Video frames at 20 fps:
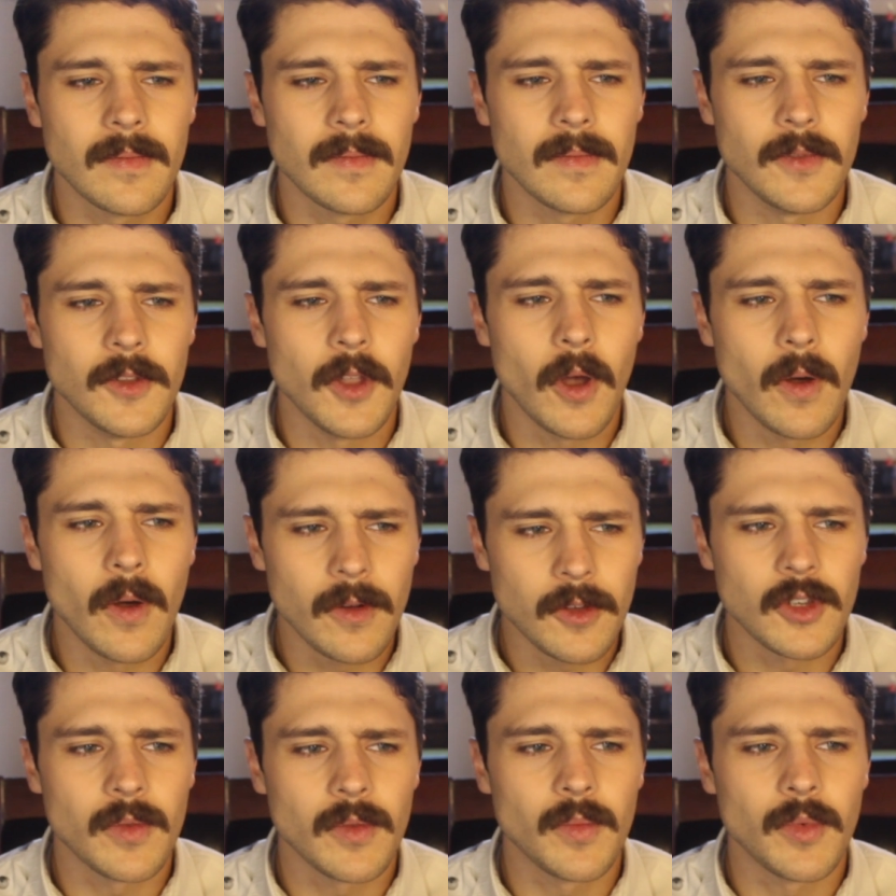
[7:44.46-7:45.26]

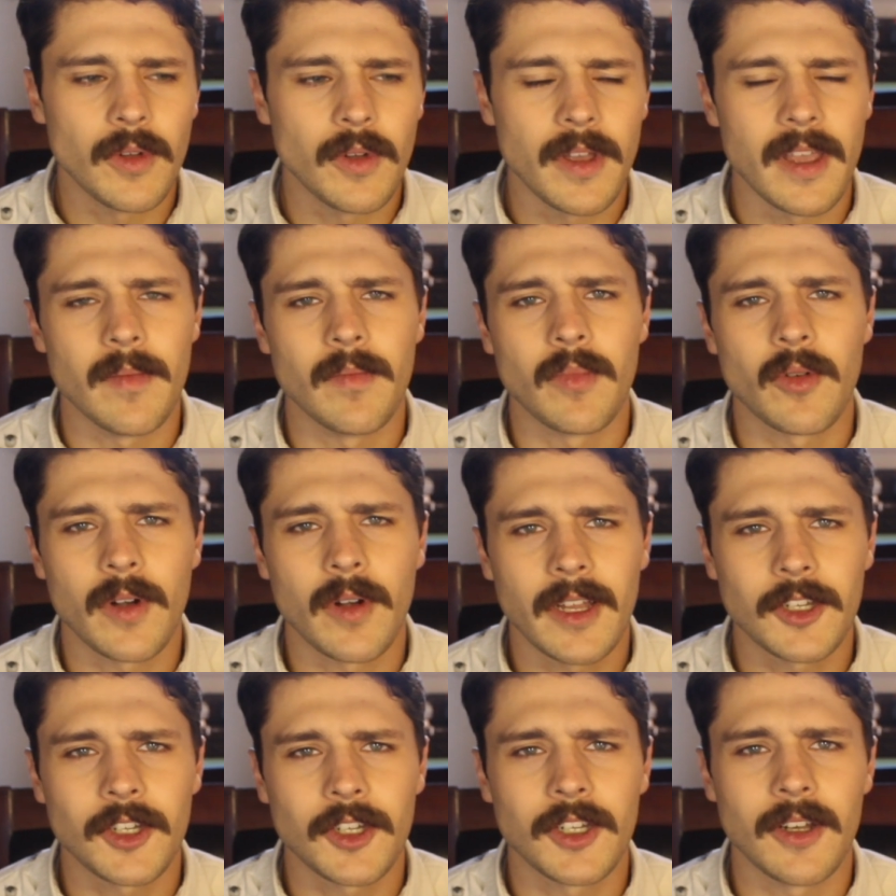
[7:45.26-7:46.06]
noticeable
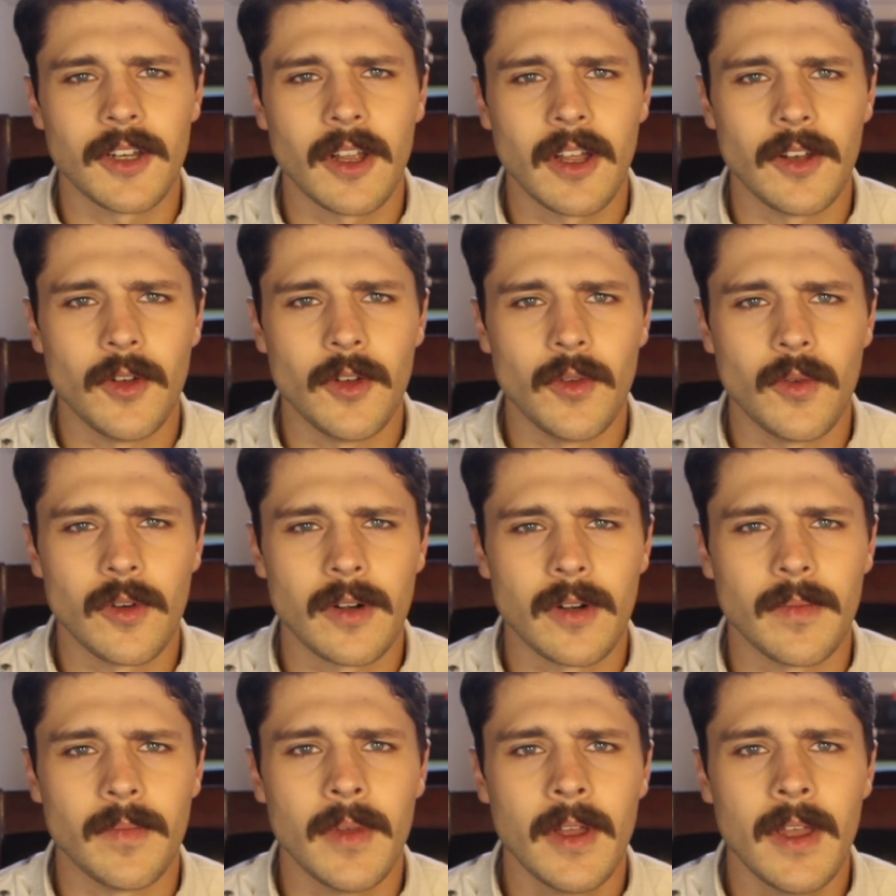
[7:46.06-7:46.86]
impression on
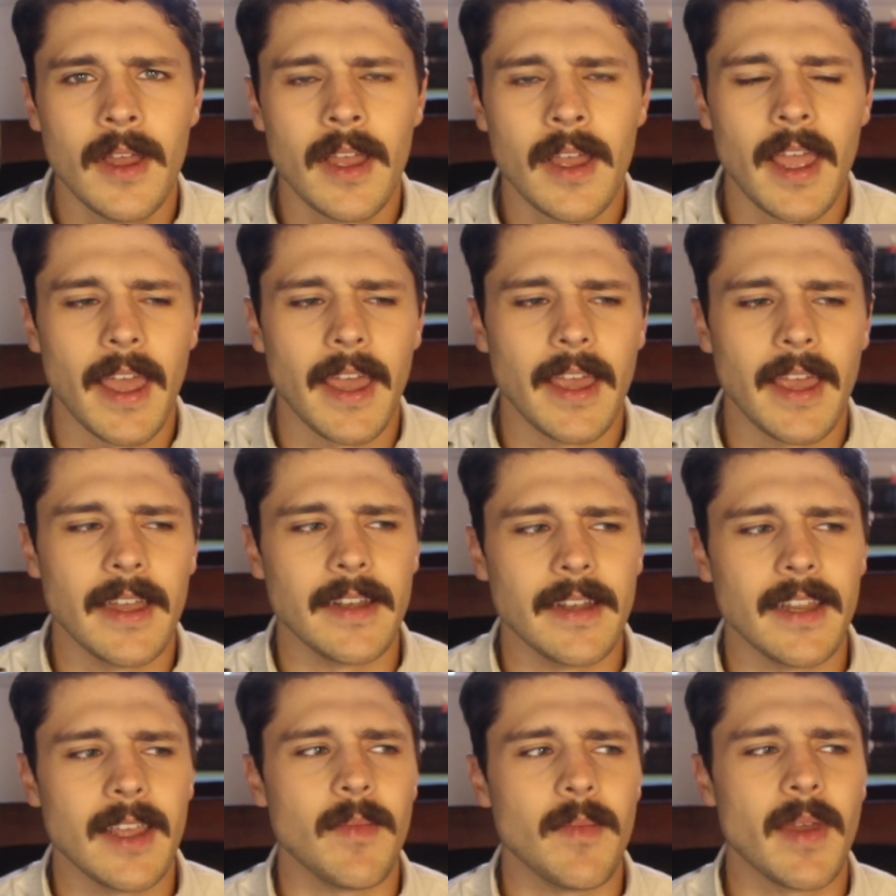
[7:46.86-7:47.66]
Norm,
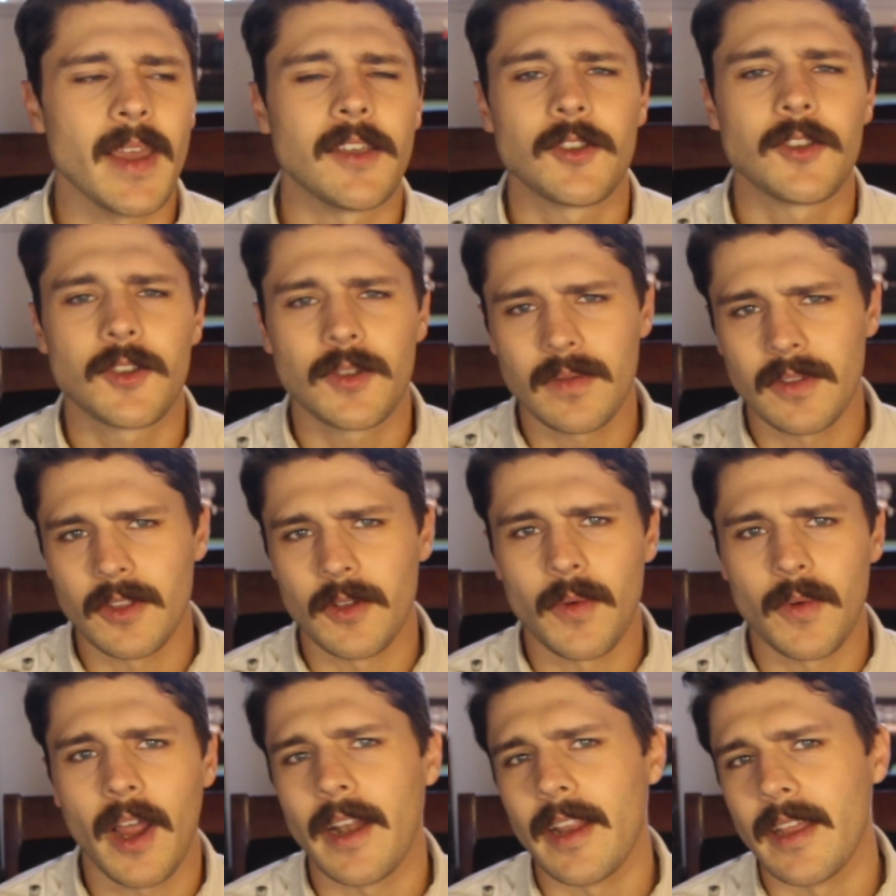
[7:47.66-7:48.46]
and it makes
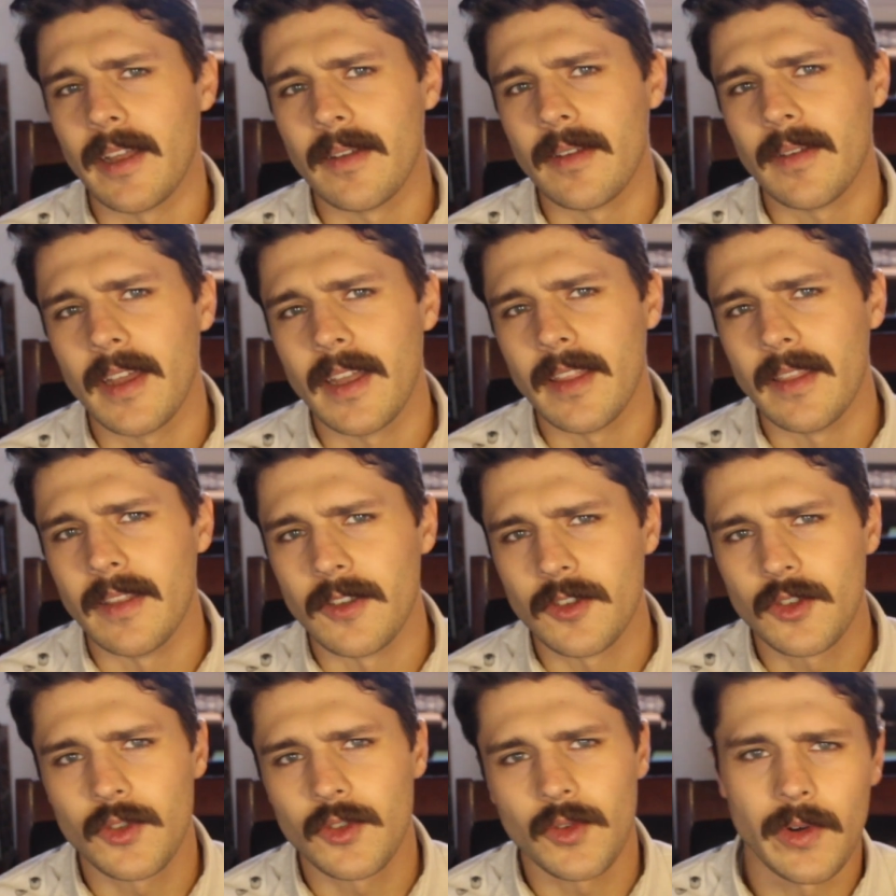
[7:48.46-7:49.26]
the writing and
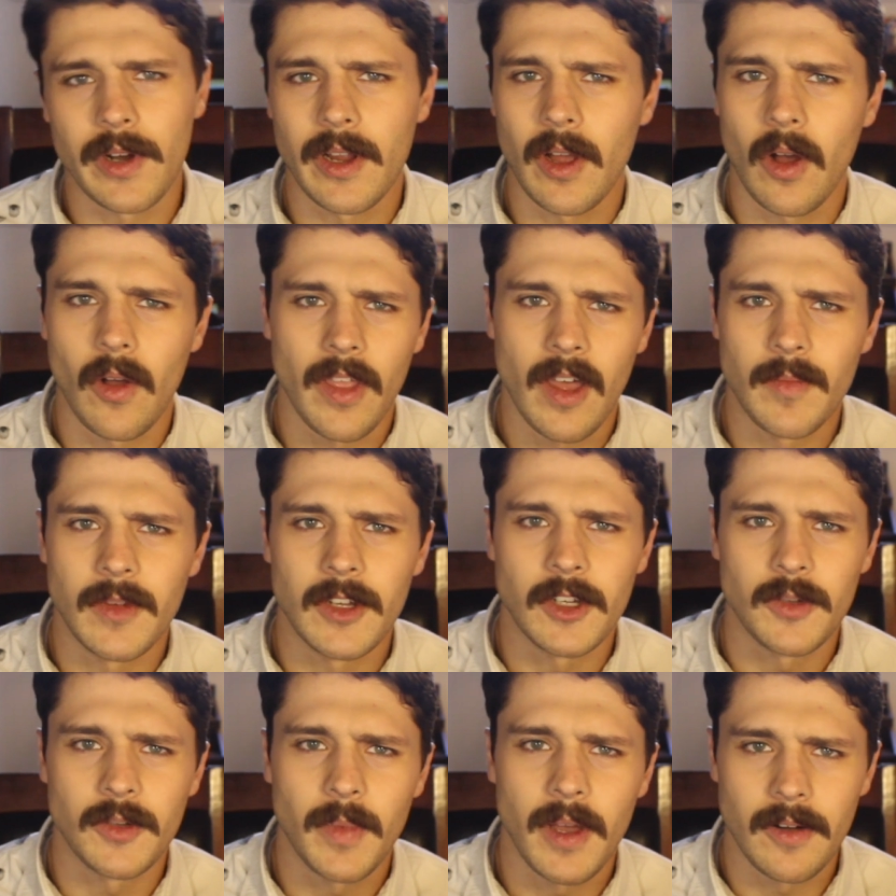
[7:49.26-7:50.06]
the story all that
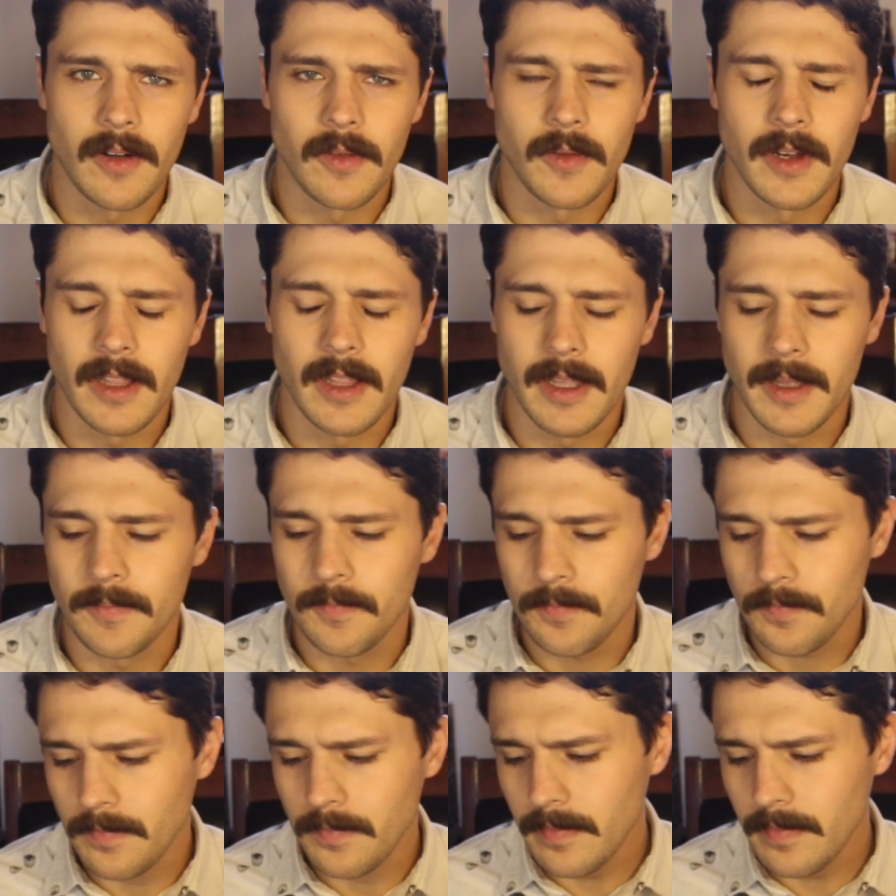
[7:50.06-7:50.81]
much better, really.